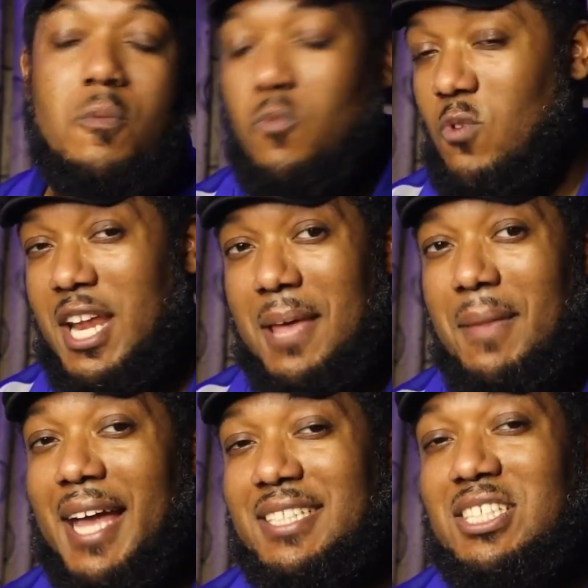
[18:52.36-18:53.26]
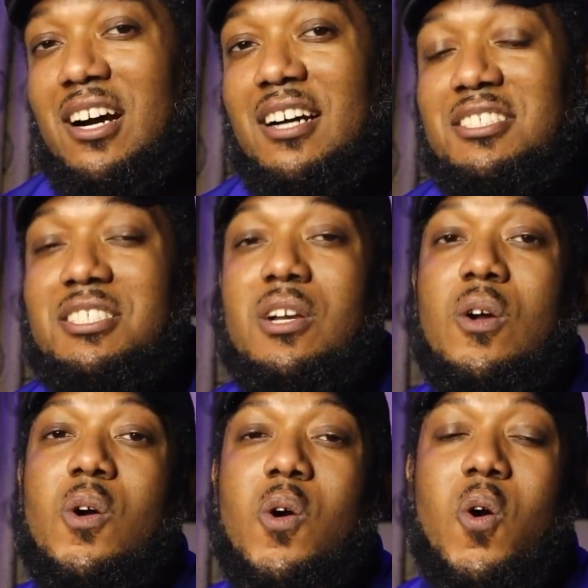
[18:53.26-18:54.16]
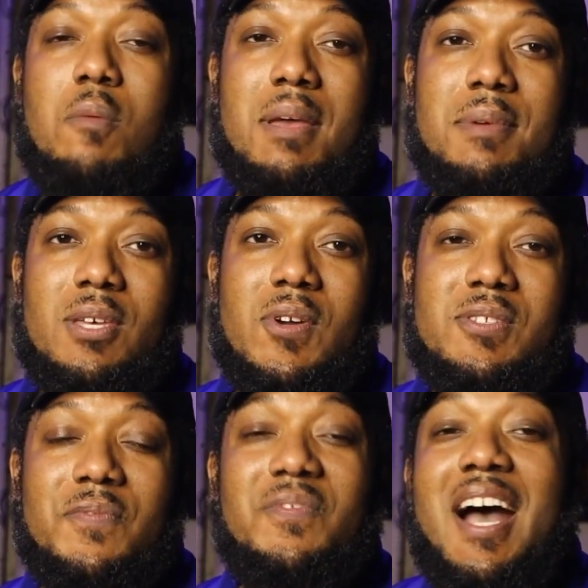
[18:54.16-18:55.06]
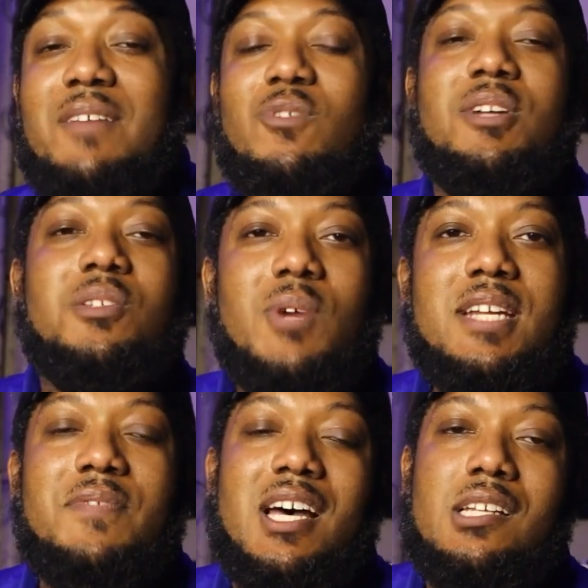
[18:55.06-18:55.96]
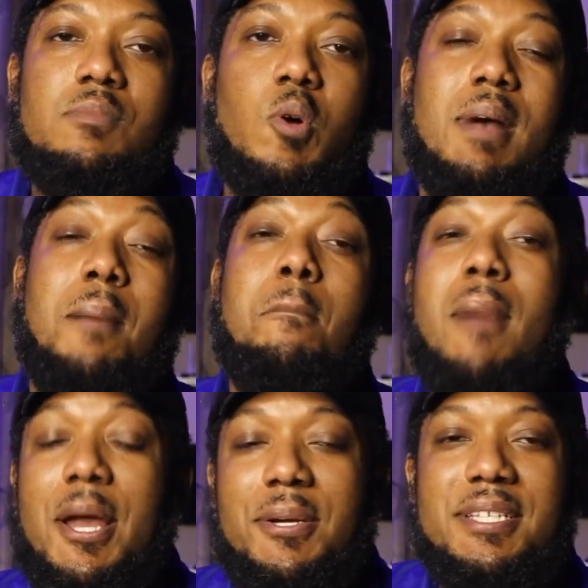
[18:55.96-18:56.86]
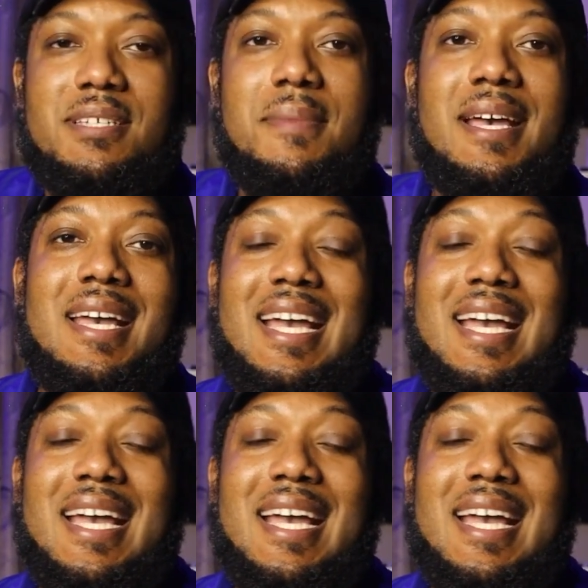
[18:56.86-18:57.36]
Rene McIntosh, or maybe you had to find Frank Lloyd Wright to find a little more about modernism.